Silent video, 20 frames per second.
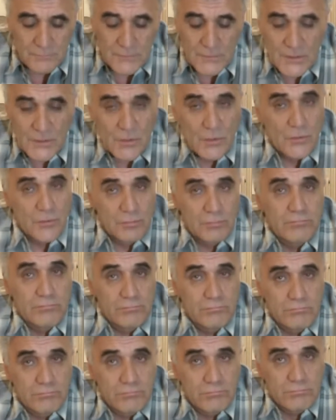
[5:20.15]
So
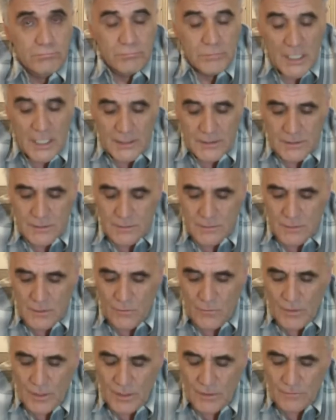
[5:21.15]
That's a
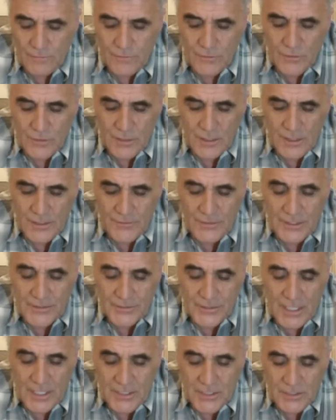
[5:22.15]
way of looking at
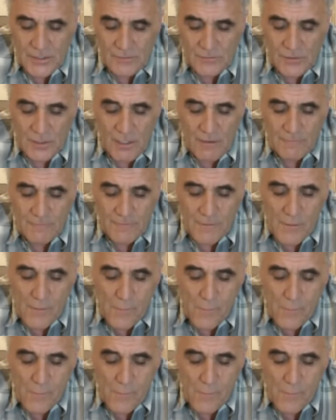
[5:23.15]
attraction of love.